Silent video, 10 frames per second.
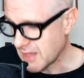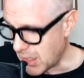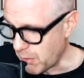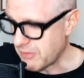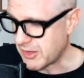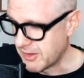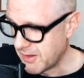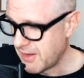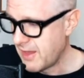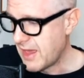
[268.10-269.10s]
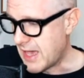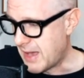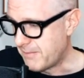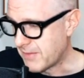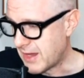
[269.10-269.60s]
However,
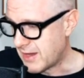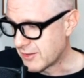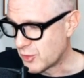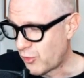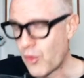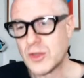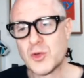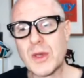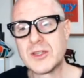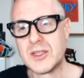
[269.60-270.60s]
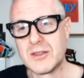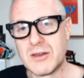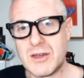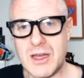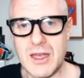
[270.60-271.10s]
to 4 and 20,
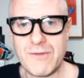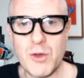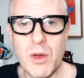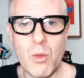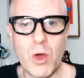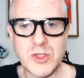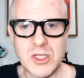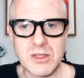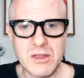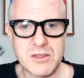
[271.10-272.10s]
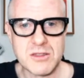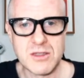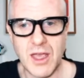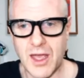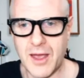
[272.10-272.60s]
if you are watching this,
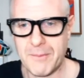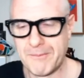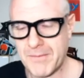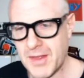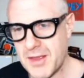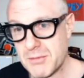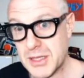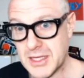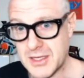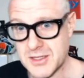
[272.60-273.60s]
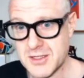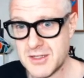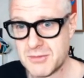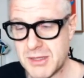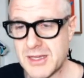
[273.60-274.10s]
please,
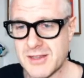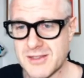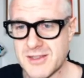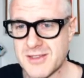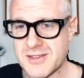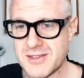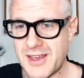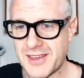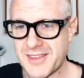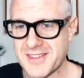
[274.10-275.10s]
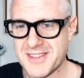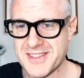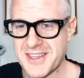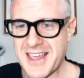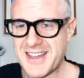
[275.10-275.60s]
this
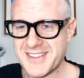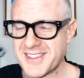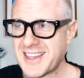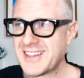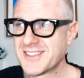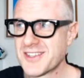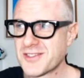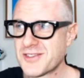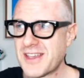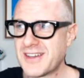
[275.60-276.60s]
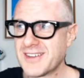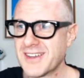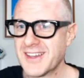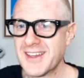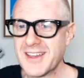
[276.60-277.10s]
is you can't just
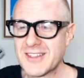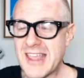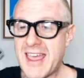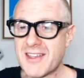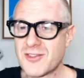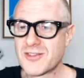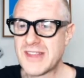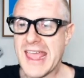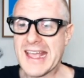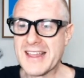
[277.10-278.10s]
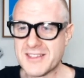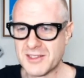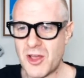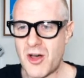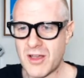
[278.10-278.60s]
tag us
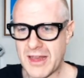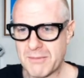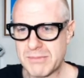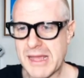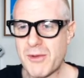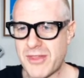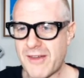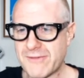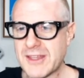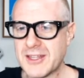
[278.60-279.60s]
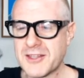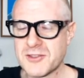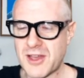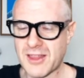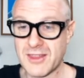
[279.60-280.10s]
along and play with our
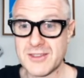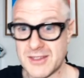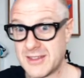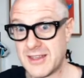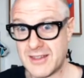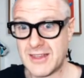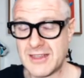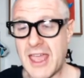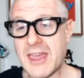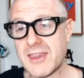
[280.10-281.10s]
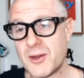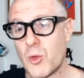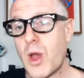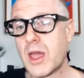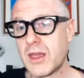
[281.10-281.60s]
feelings like this and then yank it
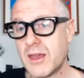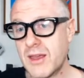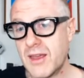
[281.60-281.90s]
away.